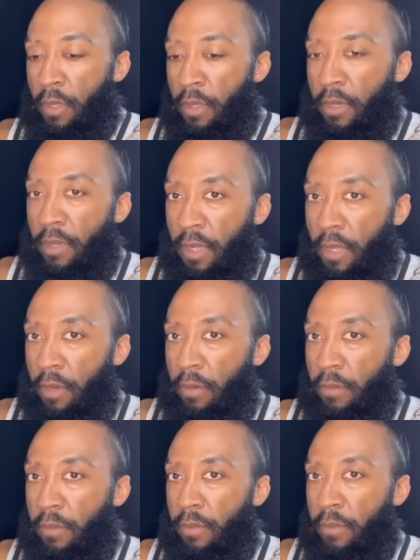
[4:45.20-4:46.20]

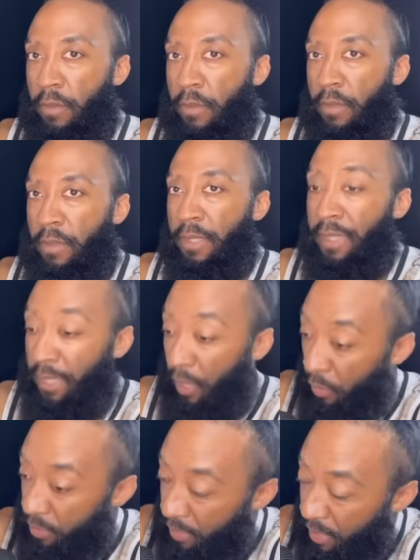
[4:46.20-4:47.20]
Now, that
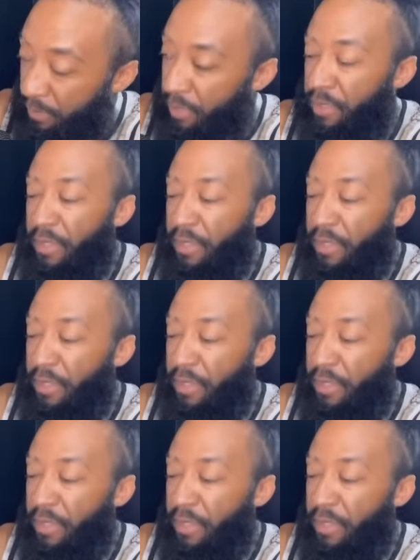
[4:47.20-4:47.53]
all of that